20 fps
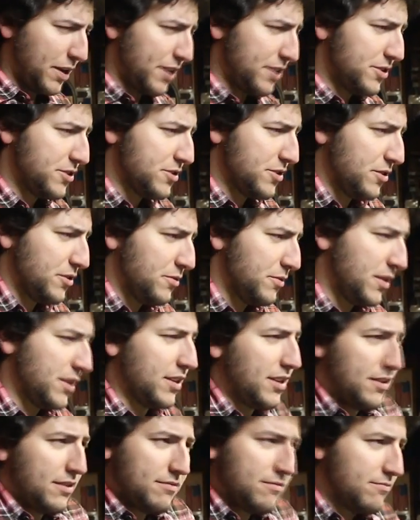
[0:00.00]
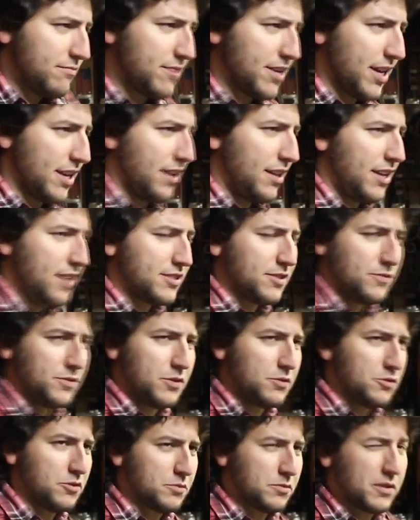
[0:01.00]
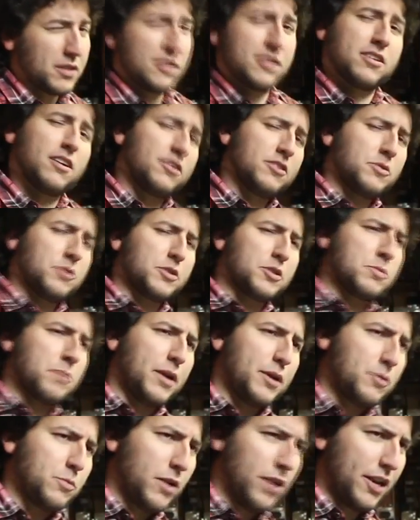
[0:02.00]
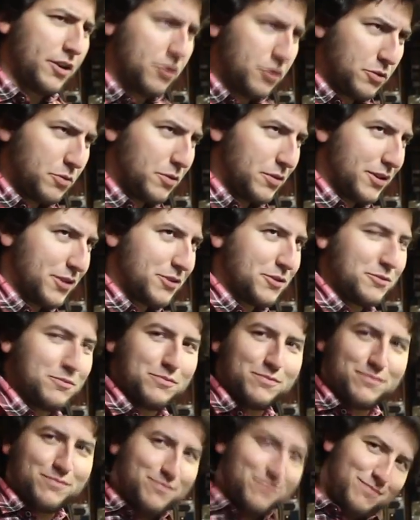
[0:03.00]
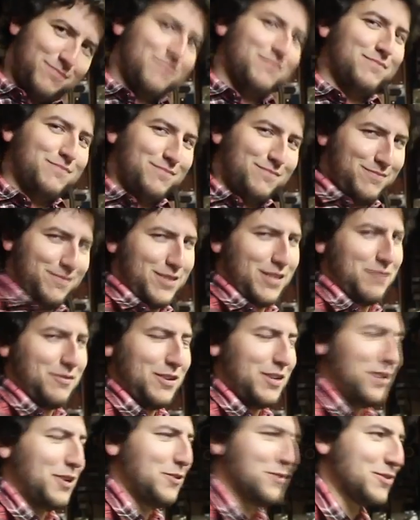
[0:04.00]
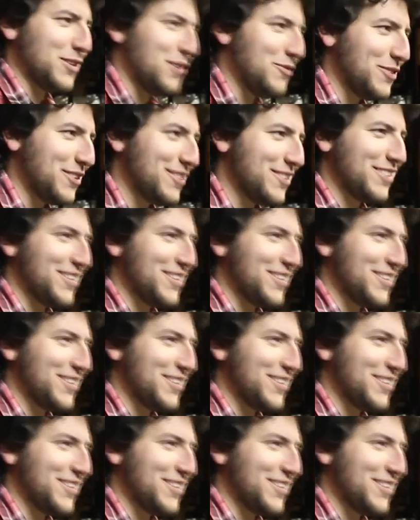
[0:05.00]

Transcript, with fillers: page, so, and then again lots of YouTubes, because it's hard to explain what I do unless you see videos of it.